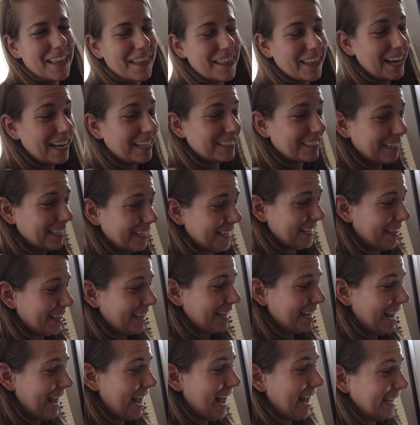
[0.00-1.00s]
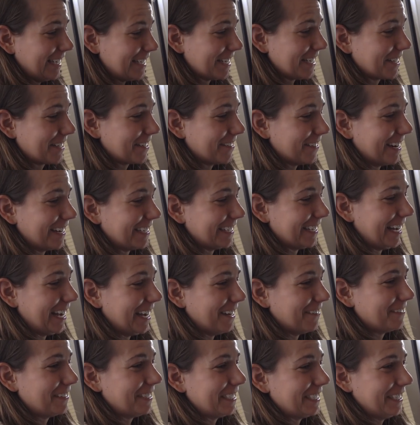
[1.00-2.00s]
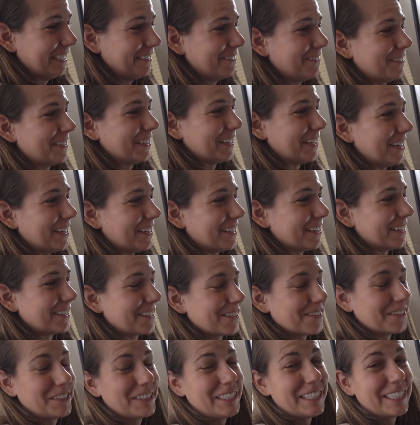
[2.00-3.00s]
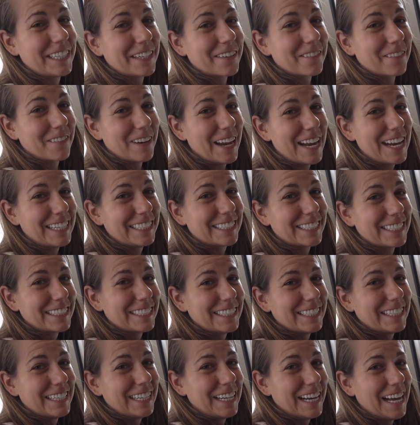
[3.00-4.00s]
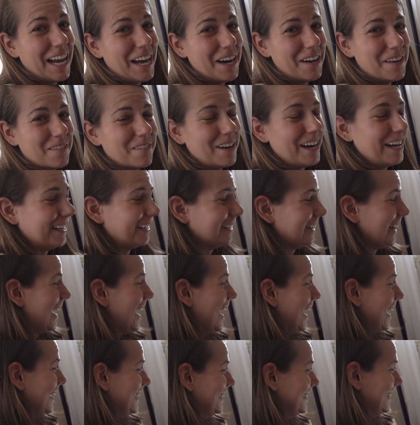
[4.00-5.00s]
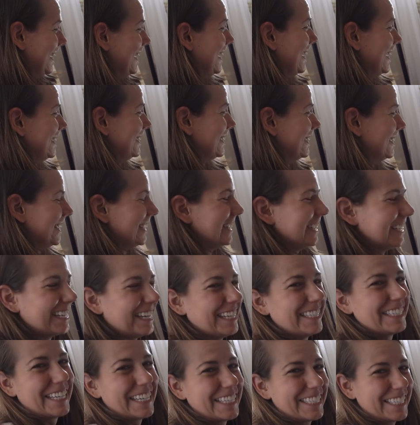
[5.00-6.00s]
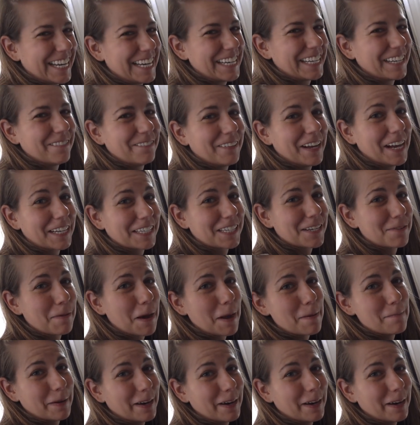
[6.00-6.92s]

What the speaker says: that the ass is going to have to give to her so she can rate how well I did, and to take it back to my